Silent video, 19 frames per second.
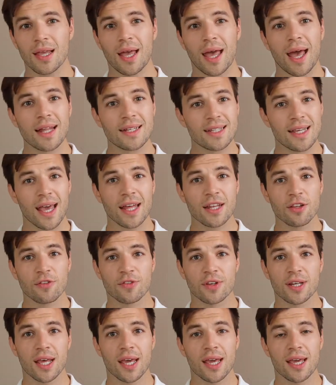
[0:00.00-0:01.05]
At the end of the
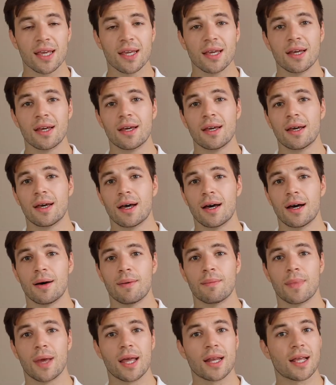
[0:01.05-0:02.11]
day,
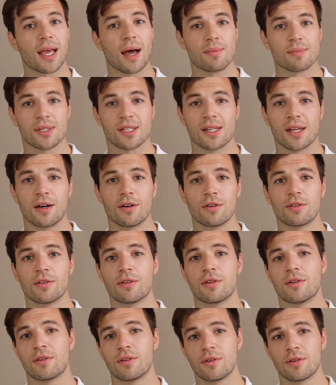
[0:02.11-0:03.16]
it comes
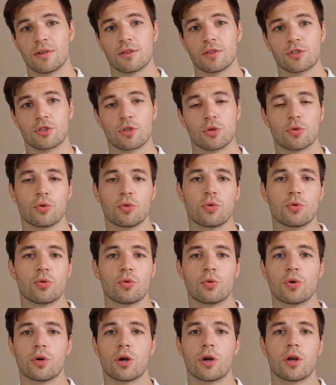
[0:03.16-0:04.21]
down
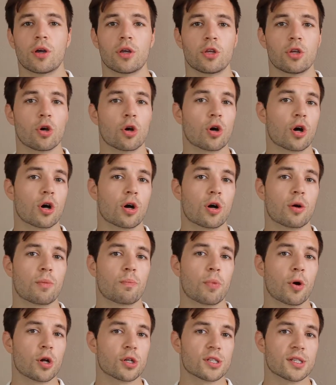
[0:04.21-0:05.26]
to your
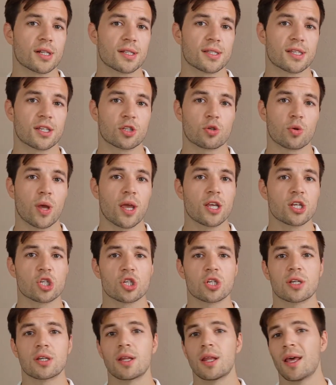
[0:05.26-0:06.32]
personal
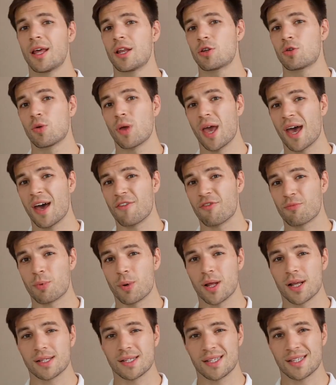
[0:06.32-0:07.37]
situation. Do you have
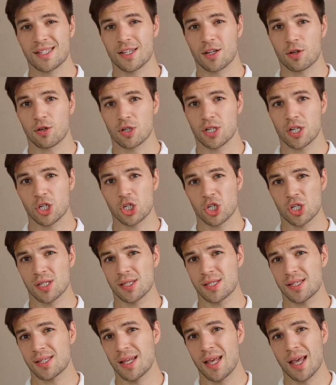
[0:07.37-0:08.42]
pre-existing
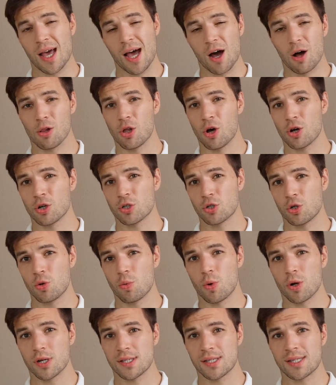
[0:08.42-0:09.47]
conditions? How long do you
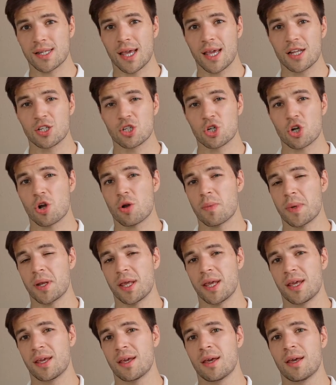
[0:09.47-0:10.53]
want to stay in
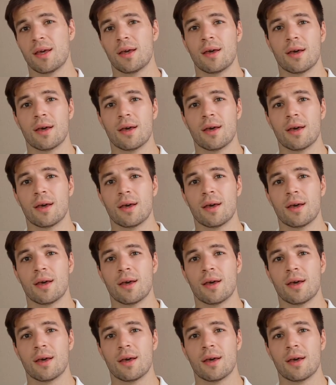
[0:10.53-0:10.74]
Germany?